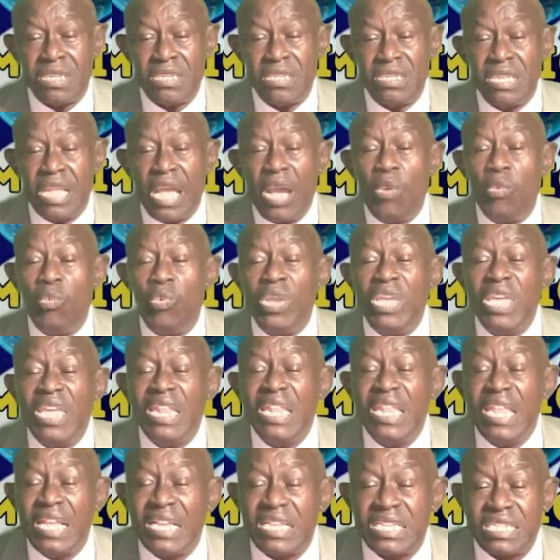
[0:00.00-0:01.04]
That
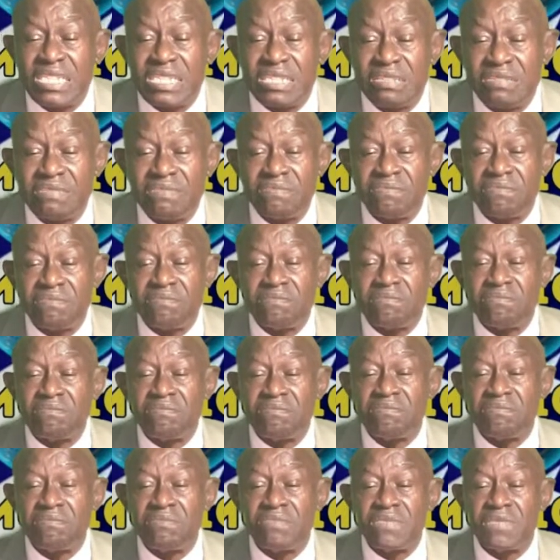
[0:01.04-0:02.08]
wickedness.
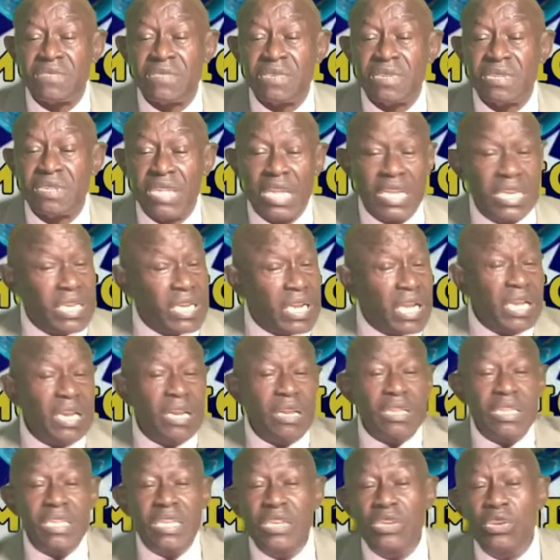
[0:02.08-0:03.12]
That the kind of
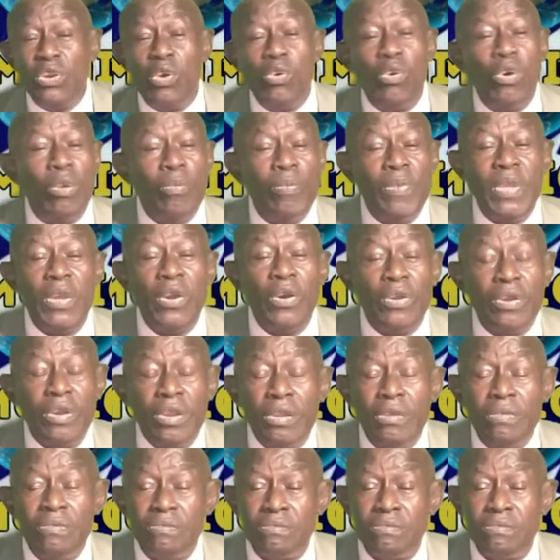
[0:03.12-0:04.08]
thing you all want to be under.